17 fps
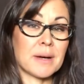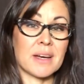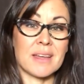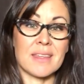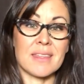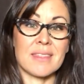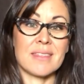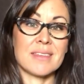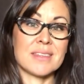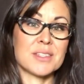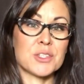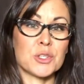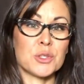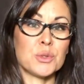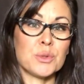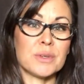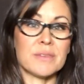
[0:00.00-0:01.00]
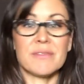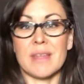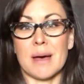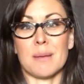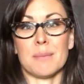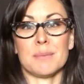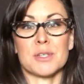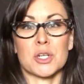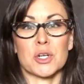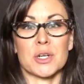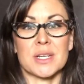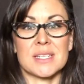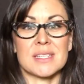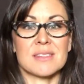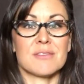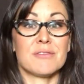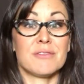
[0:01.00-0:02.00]
but the two of them turn
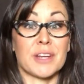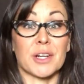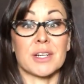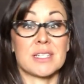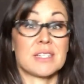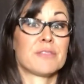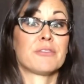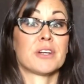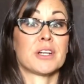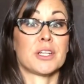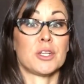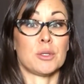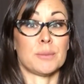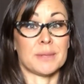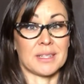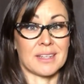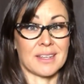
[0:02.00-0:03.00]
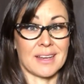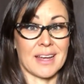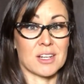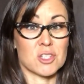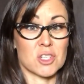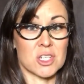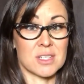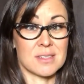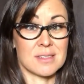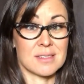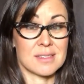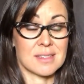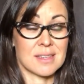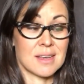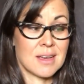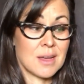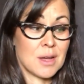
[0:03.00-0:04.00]
into very different human connections.